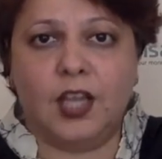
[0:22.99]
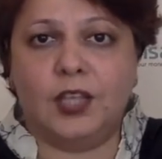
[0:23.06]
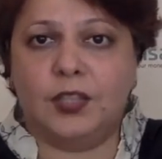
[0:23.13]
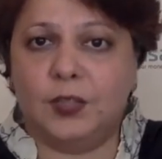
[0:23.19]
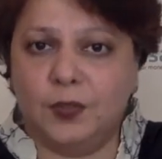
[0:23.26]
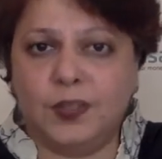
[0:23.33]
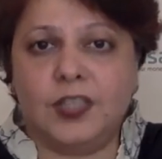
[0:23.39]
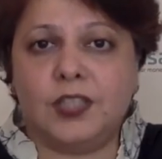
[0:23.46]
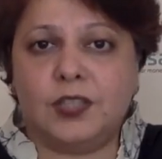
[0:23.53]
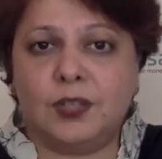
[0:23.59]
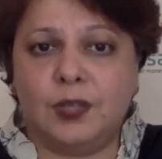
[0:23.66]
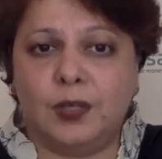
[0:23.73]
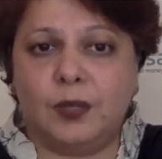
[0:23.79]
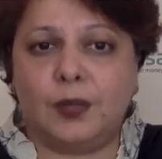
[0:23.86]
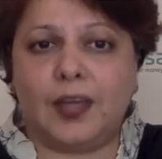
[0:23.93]
you need to
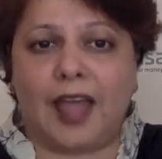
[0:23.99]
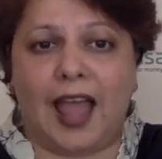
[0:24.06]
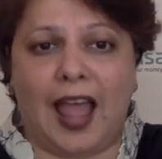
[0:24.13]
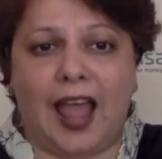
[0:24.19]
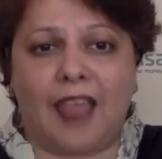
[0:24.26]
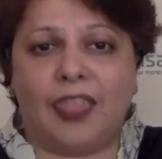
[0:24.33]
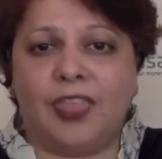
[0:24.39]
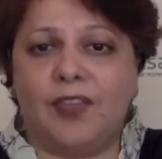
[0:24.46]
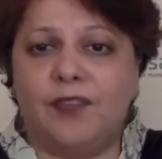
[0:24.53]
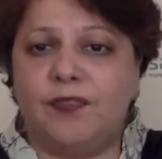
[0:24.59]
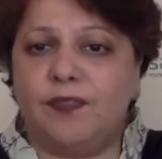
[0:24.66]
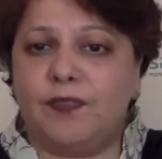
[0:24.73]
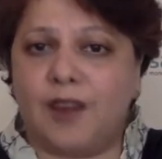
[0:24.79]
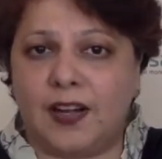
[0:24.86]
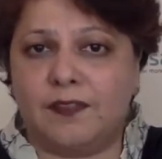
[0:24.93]
look at the
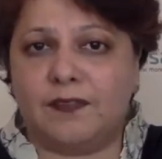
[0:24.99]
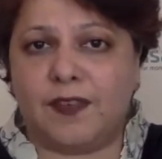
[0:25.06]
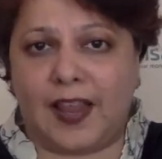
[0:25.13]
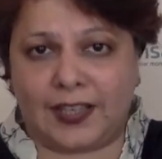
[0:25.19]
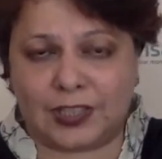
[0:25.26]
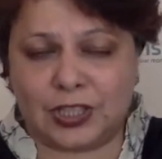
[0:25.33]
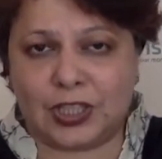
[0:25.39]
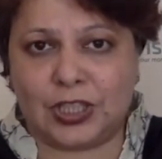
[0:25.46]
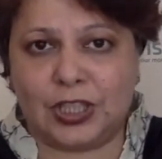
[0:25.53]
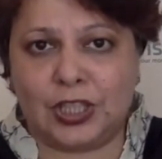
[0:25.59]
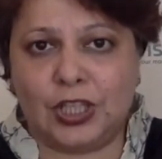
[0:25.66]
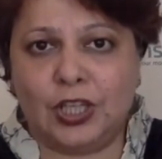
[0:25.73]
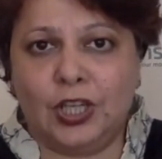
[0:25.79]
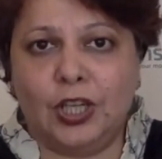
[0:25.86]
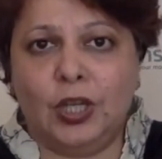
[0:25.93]
fund fact
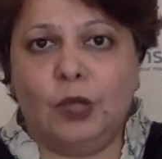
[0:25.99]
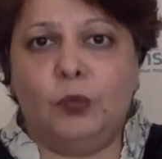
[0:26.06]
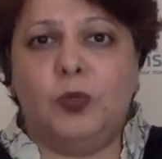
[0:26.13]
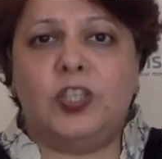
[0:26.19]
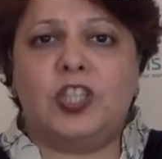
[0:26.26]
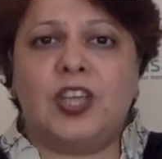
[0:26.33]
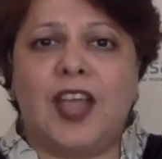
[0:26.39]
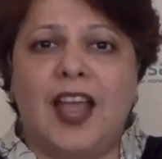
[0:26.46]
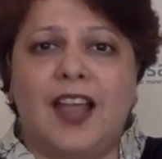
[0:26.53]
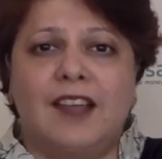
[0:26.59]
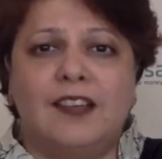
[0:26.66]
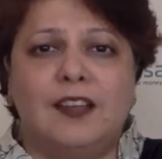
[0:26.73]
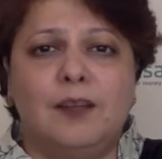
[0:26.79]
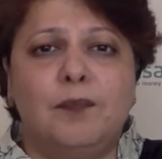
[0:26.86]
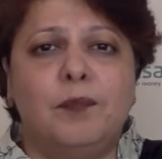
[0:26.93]
sheet, which
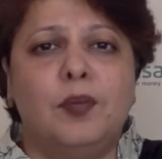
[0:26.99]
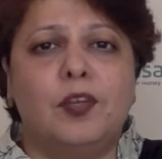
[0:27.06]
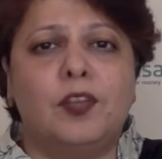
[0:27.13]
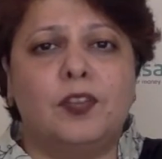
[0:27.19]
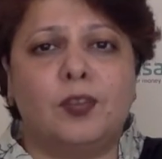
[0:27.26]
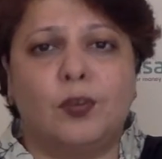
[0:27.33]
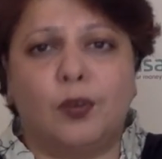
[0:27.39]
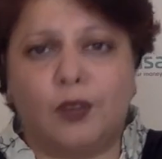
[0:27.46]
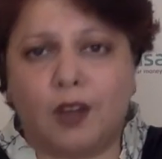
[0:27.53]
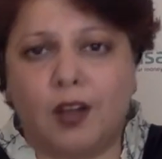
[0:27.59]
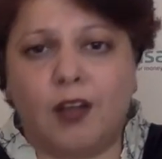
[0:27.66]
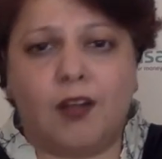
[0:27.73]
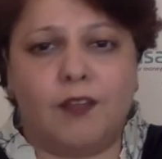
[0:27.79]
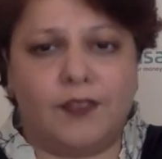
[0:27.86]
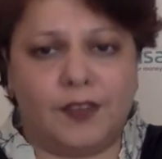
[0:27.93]
has a
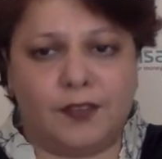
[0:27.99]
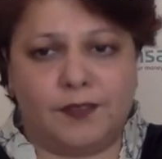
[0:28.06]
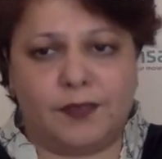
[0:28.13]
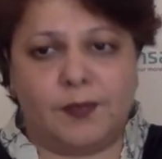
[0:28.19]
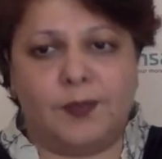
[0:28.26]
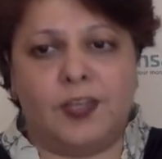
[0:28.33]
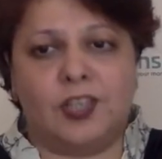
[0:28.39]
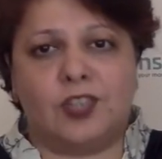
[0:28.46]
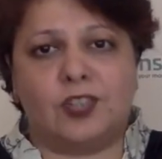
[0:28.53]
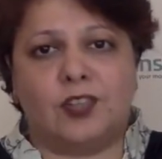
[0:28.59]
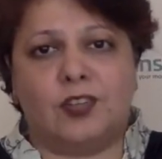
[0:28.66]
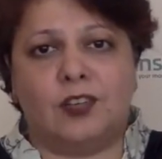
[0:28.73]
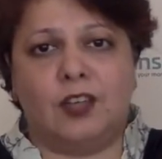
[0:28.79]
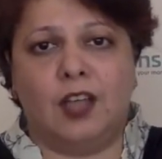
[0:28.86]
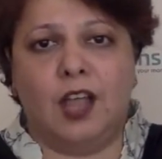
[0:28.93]
plethora of
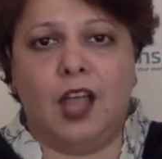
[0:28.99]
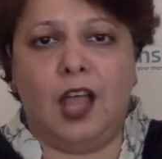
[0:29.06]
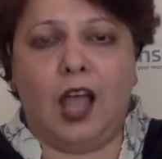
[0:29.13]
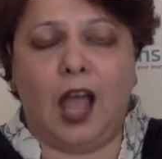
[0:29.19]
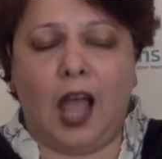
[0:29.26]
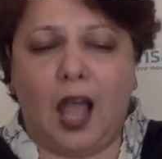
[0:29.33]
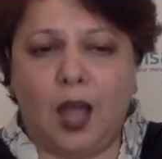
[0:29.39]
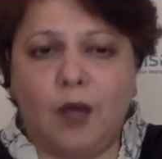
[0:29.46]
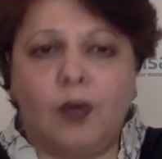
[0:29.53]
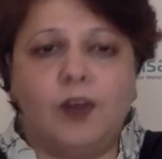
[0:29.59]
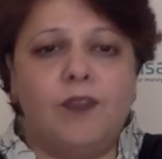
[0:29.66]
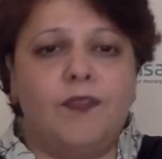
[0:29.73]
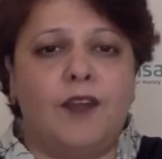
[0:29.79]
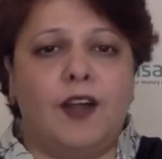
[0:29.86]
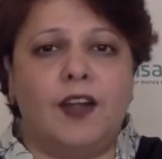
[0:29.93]
information on how
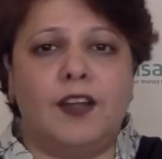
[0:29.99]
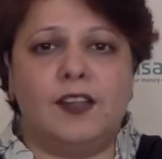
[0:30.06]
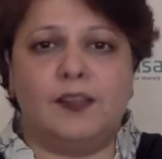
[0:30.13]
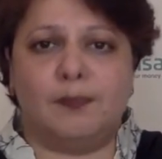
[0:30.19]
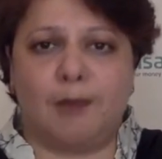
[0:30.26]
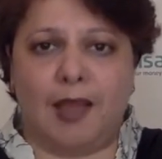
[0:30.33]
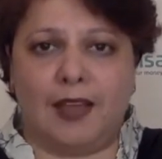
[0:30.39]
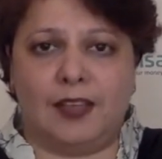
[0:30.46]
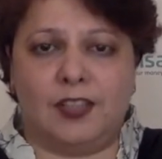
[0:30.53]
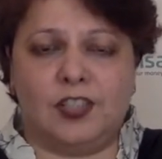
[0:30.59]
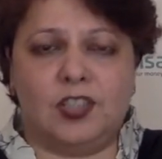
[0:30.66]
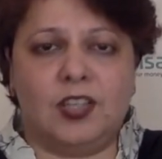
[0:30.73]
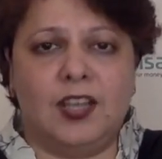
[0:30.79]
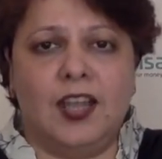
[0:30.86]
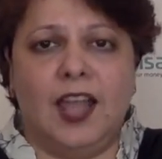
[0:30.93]
a fund is
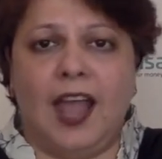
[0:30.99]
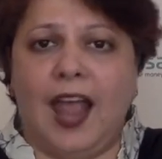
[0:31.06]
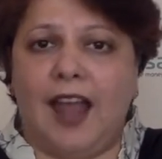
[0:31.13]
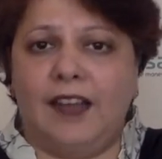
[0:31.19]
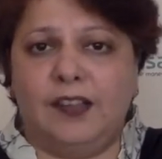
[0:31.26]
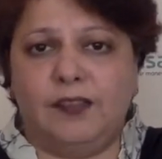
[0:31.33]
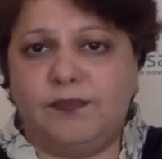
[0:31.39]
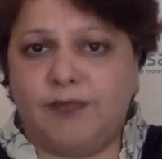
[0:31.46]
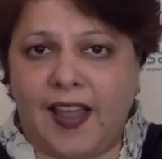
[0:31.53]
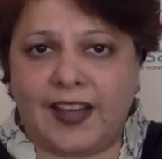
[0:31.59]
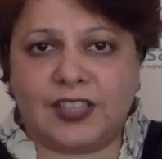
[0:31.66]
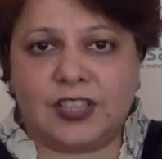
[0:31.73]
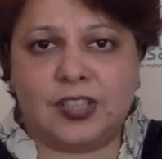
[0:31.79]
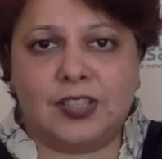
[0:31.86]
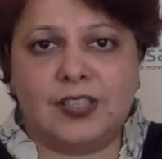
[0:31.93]
managed, and the
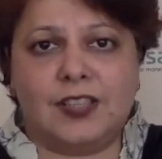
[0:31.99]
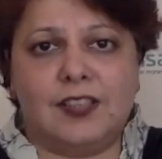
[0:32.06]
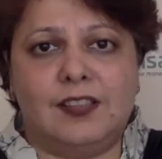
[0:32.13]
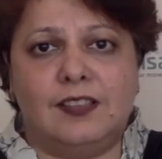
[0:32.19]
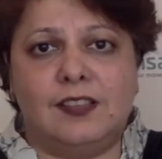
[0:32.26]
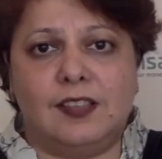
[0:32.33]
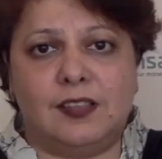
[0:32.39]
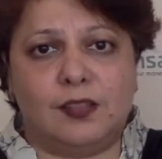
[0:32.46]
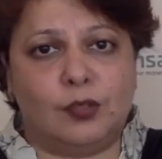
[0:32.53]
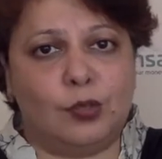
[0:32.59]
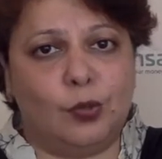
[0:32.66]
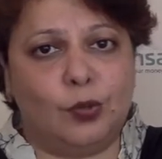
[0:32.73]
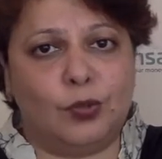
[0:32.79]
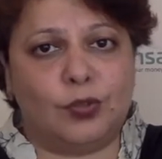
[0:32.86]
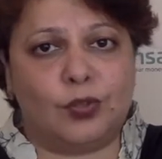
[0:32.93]
fact sheet is
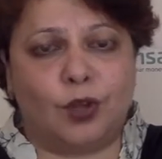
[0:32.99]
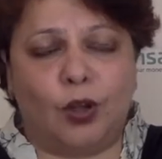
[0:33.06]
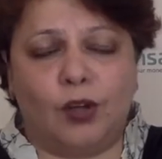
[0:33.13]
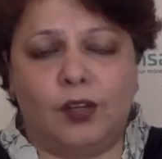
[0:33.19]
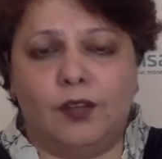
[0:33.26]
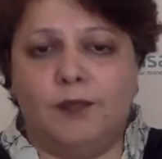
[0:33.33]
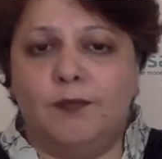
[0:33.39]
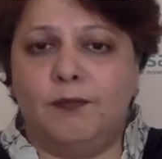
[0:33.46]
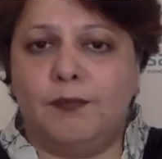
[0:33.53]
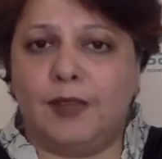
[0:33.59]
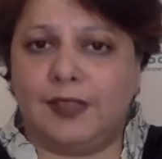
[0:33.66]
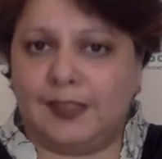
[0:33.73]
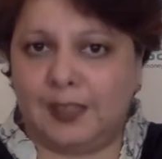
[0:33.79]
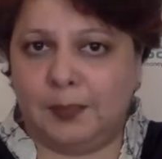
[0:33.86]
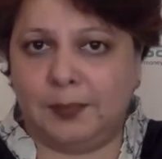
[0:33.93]
disclosed on a
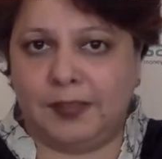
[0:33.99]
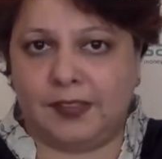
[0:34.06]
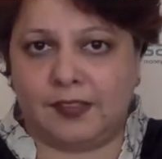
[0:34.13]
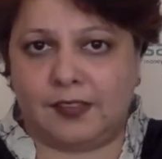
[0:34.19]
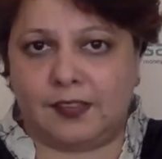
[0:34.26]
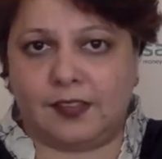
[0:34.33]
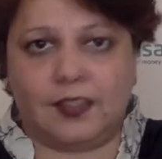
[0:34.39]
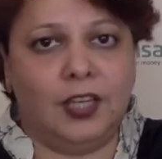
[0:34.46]
monthly basis.